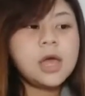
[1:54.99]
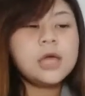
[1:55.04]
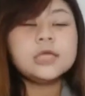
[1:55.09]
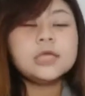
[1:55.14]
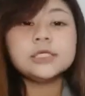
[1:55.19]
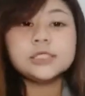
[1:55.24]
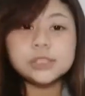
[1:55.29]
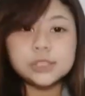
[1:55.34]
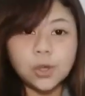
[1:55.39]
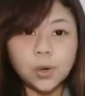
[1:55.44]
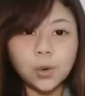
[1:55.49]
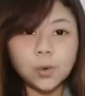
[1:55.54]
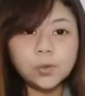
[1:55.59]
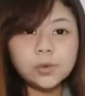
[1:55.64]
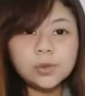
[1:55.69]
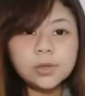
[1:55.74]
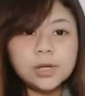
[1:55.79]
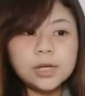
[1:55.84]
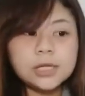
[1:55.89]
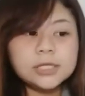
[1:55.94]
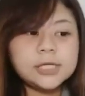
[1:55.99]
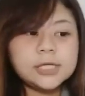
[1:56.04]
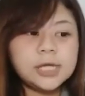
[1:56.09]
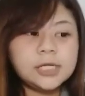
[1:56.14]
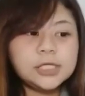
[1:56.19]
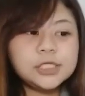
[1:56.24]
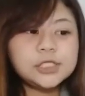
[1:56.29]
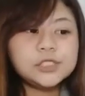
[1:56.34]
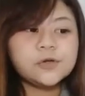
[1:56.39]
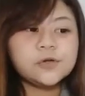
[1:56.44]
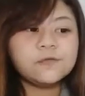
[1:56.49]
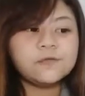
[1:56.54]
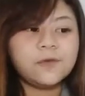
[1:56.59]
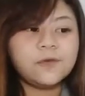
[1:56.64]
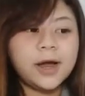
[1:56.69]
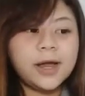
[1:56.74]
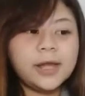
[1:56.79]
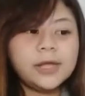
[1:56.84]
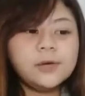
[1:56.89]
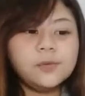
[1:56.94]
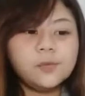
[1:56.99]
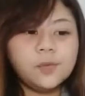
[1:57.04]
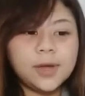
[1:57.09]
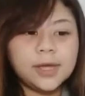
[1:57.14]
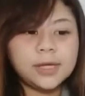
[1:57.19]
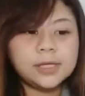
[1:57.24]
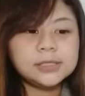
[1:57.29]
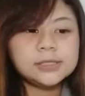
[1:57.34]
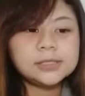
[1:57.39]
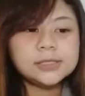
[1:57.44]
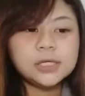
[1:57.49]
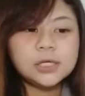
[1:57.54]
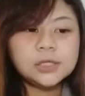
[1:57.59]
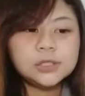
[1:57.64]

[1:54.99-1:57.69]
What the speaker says: So, they need to find ways